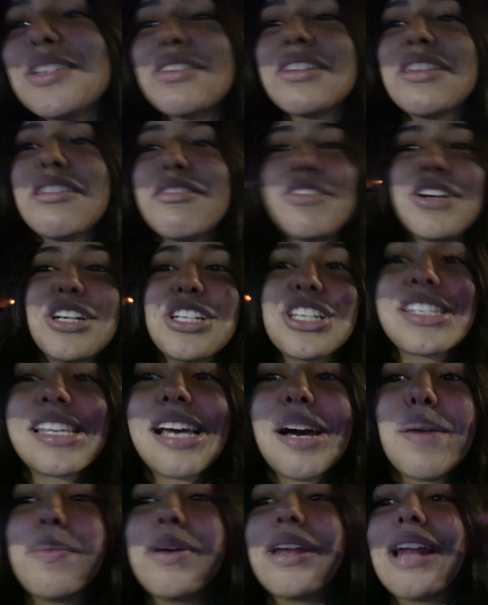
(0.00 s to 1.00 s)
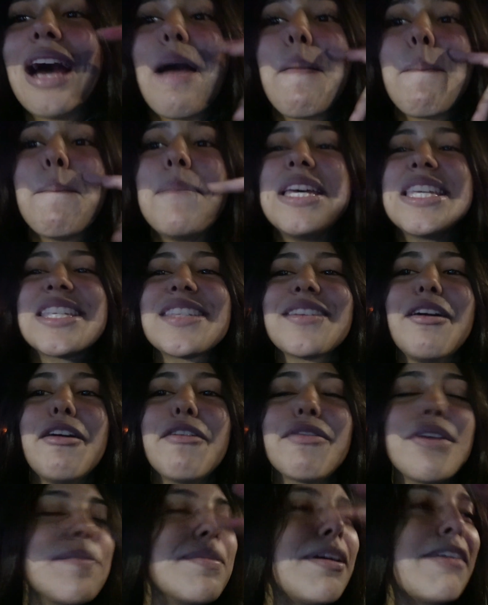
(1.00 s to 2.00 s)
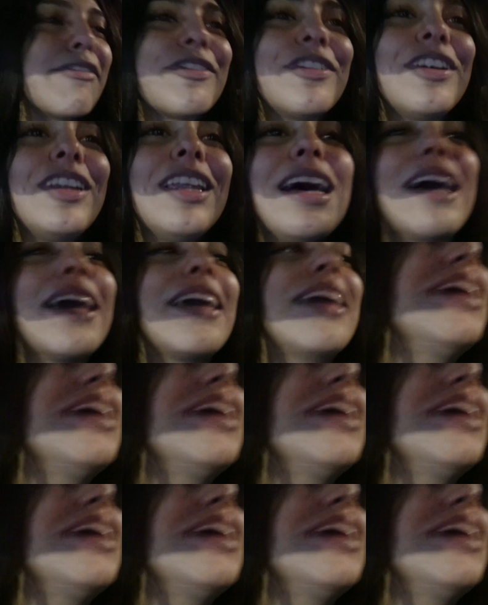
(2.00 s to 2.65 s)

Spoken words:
what the fuck just happened. I'm pissed off. I'm not gonna lie.